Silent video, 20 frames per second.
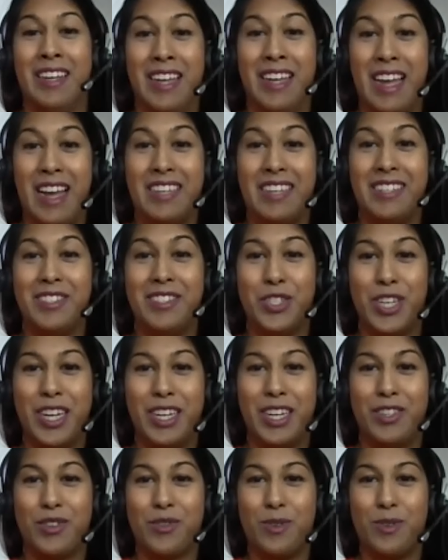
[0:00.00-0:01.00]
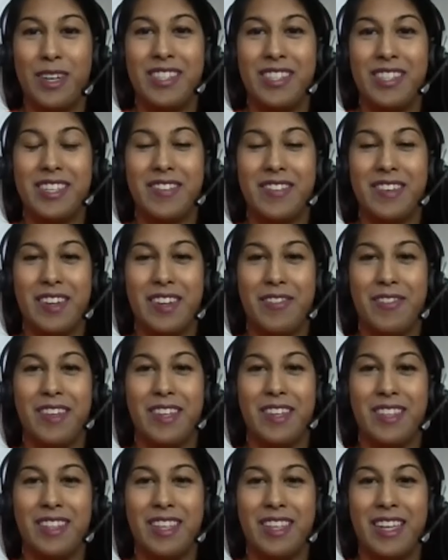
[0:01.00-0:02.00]
It has changed quite
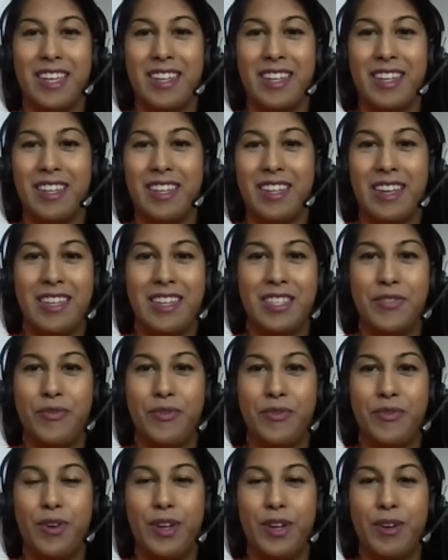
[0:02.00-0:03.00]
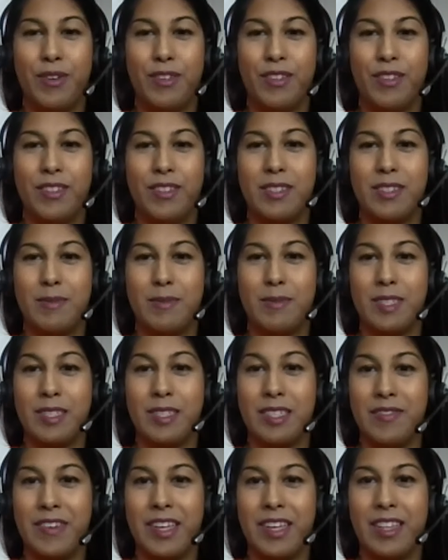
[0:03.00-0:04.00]
significantly in the last few years
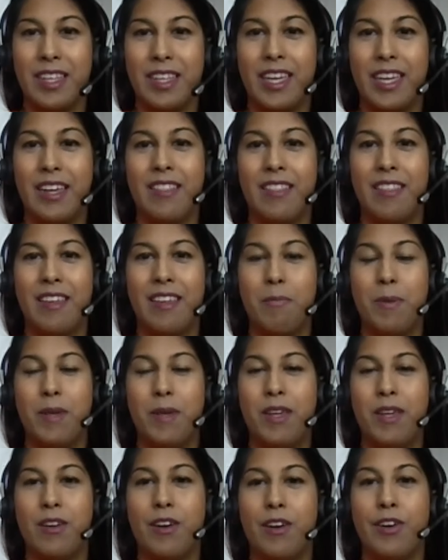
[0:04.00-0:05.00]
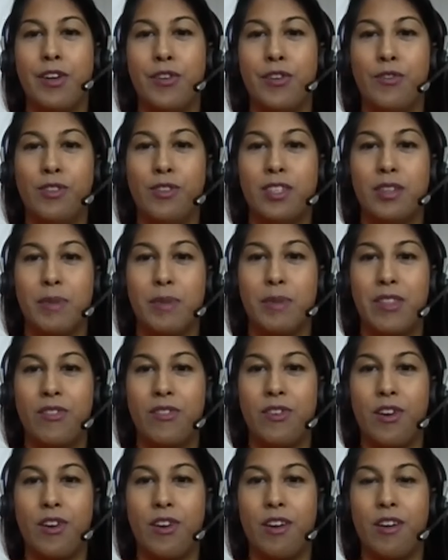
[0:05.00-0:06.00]
specifically. I think PR used to be
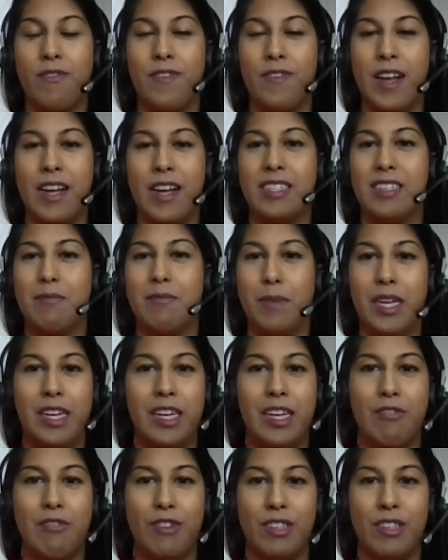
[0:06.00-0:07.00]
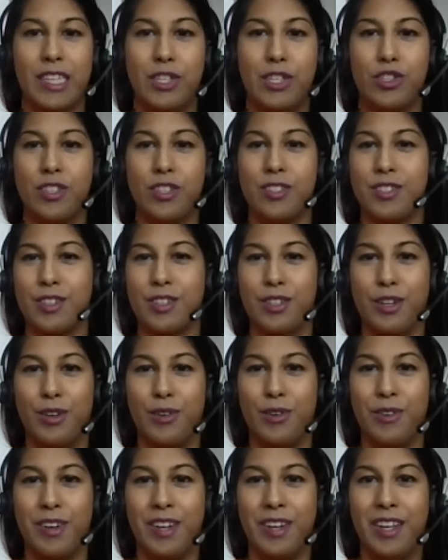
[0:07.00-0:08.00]
thought of as media relations
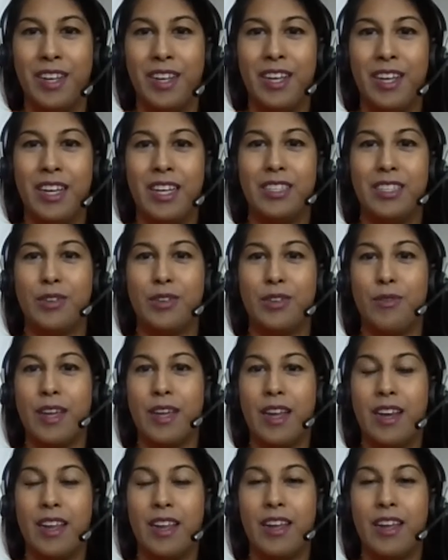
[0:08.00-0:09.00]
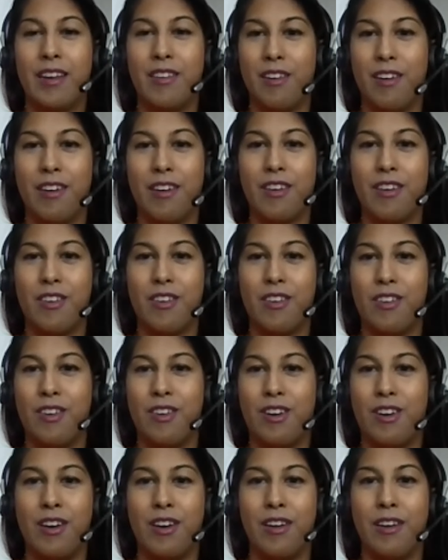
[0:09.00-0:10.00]
alone. And so getting an article
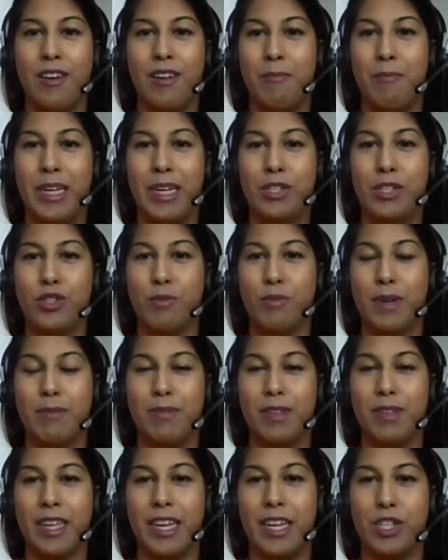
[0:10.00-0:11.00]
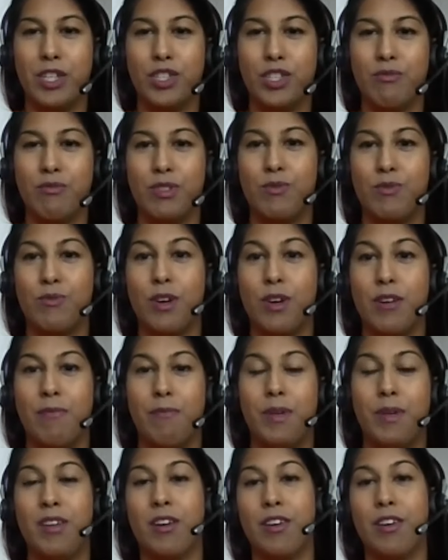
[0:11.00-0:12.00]
on a major publication was what
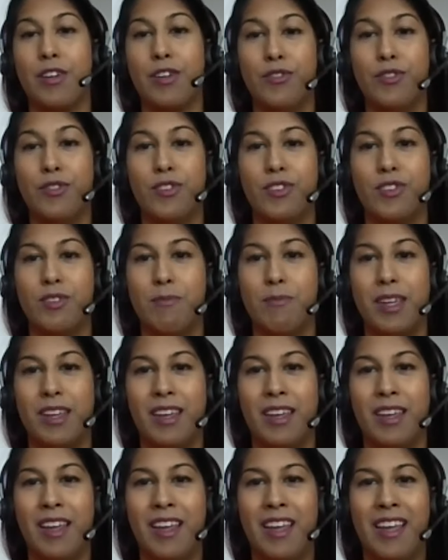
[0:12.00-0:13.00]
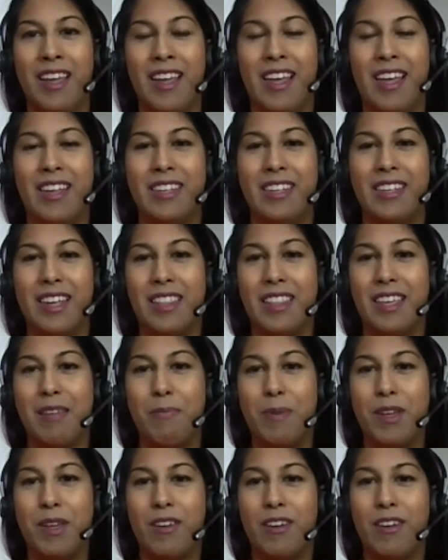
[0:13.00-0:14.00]
PR used to be. And I think
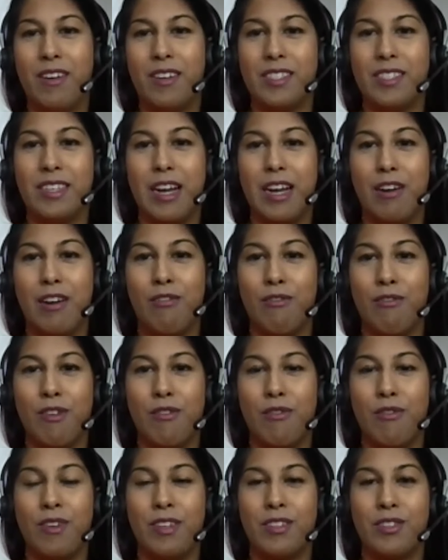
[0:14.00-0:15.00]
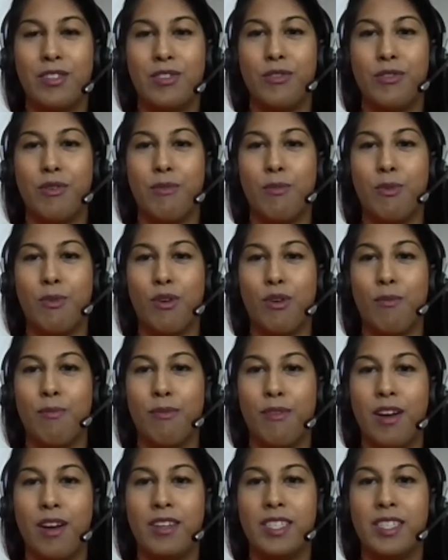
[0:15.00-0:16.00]
PR has now grown into a more
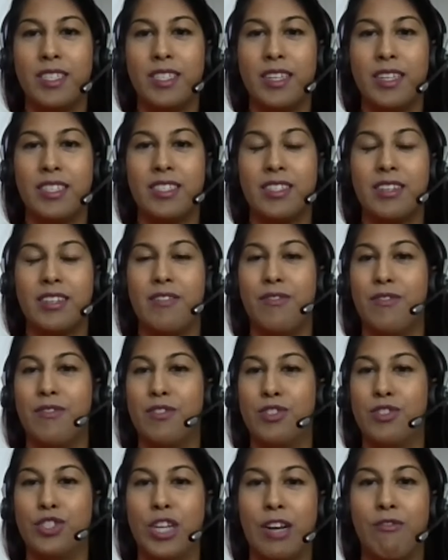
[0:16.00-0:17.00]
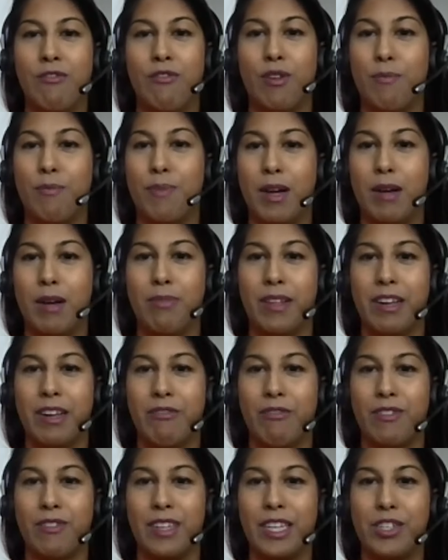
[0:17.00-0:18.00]
broad sense of general public
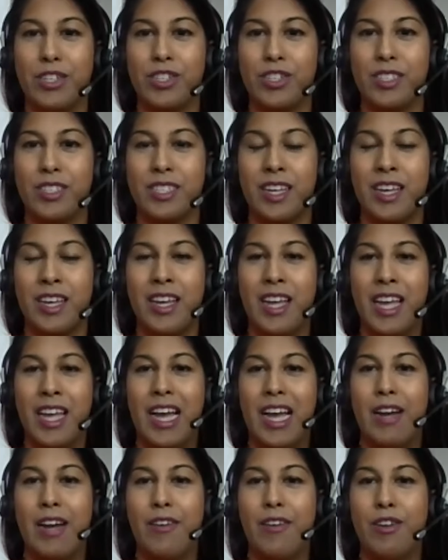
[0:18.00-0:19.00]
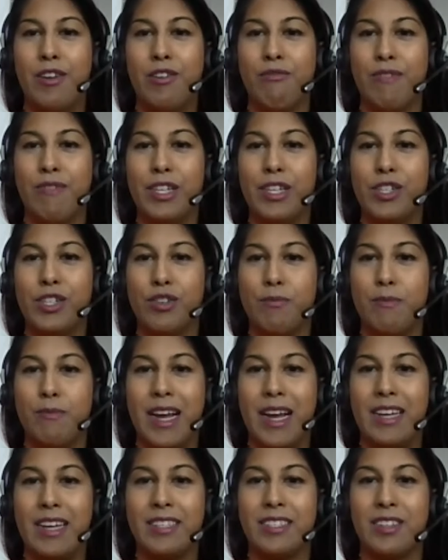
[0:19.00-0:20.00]
relations. How do you reach a
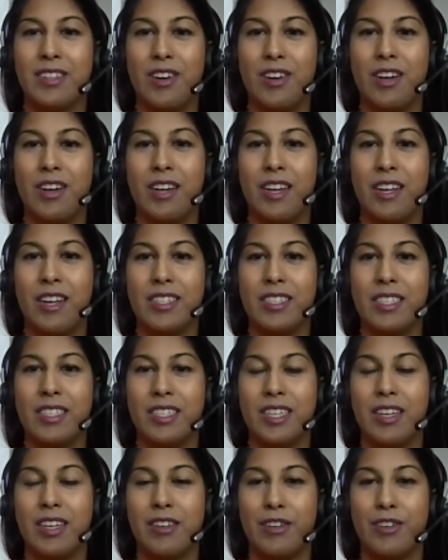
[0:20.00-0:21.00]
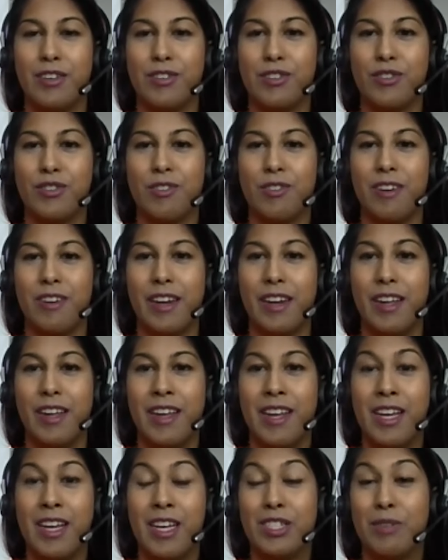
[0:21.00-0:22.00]
mass audience and tell your story?
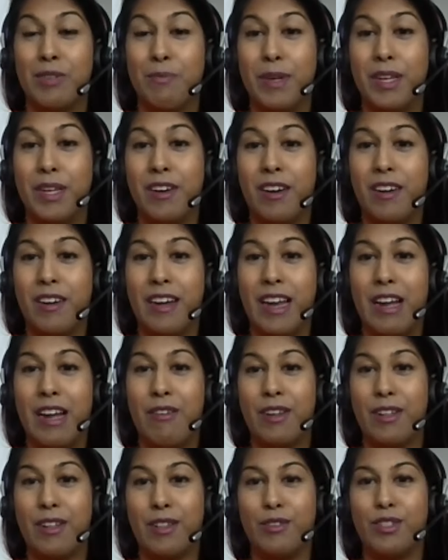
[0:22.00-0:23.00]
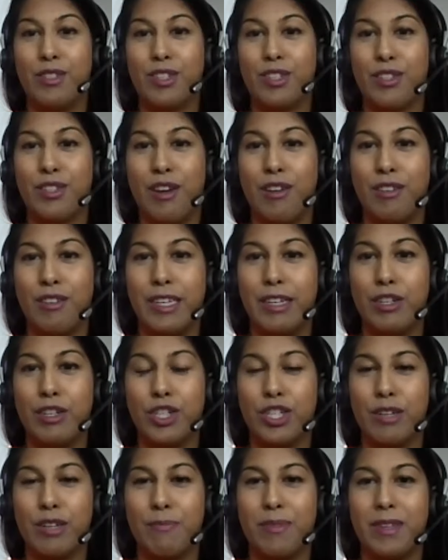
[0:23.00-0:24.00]
So PR now includes thought
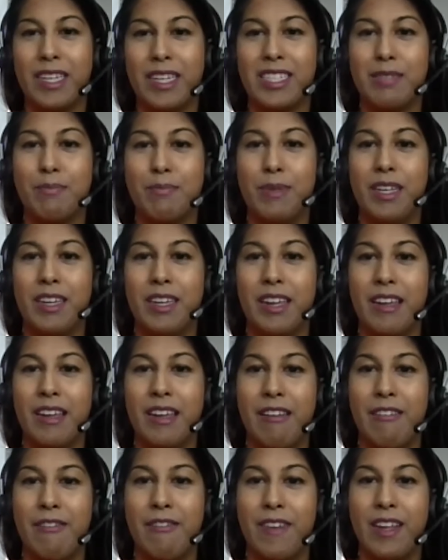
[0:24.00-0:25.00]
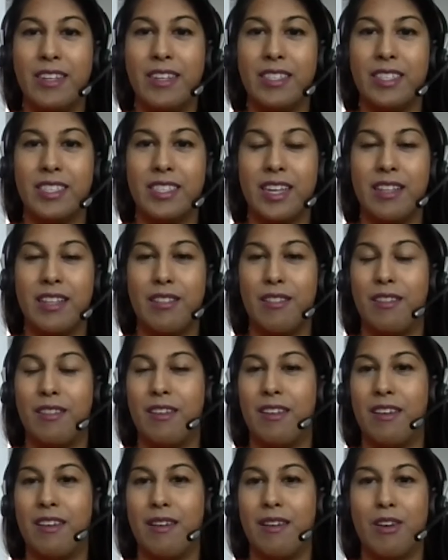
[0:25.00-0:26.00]
leadership, like speaking at events
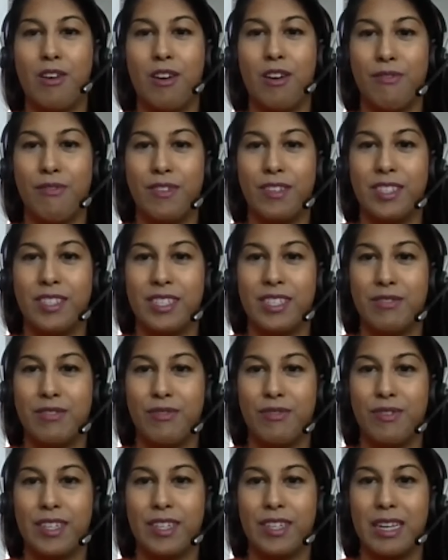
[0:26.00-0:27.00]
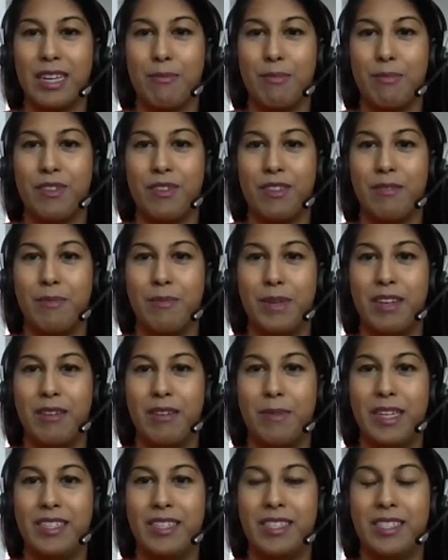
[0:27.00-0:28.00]
and conferences, for example, on the
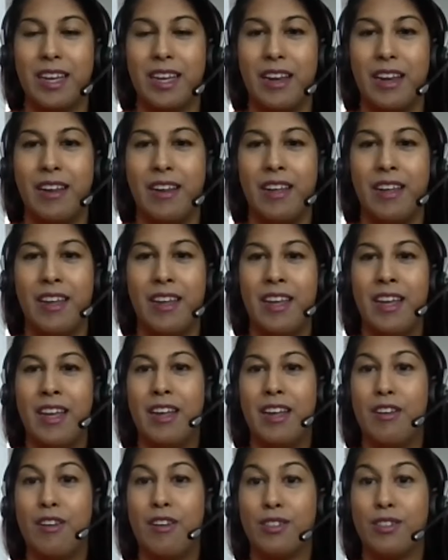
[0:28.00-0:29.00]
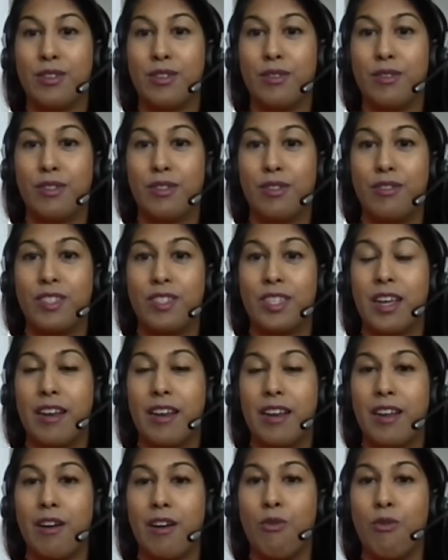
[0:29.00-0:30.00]
B2B side. It also includes
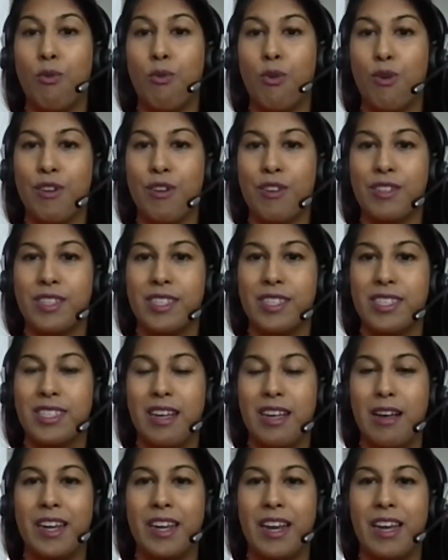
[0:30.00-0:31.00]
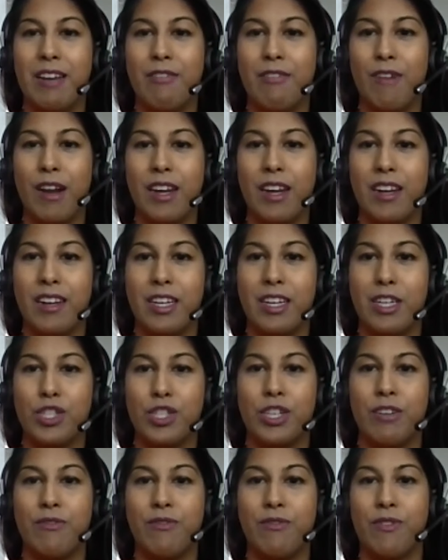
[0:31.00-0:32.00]
getting awards and getting
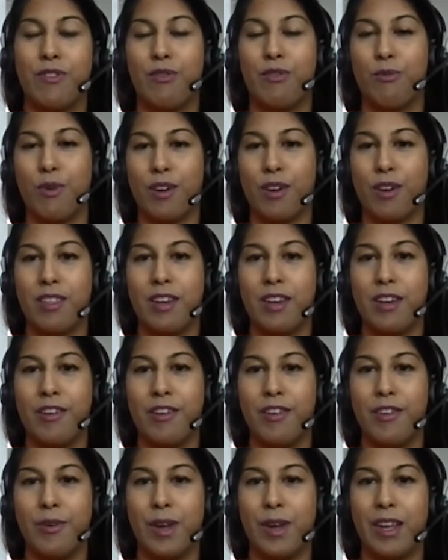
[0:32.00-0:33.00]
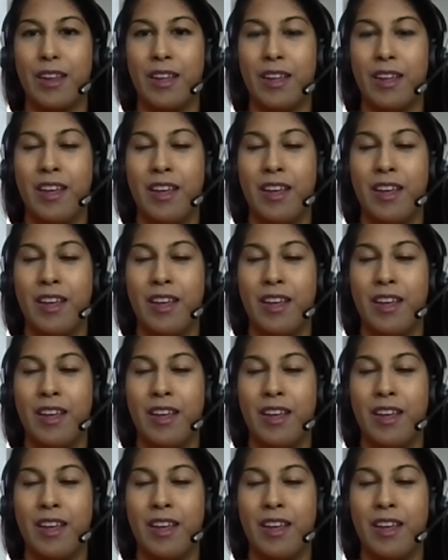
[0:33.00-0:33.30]
recognition for the work that you're doing.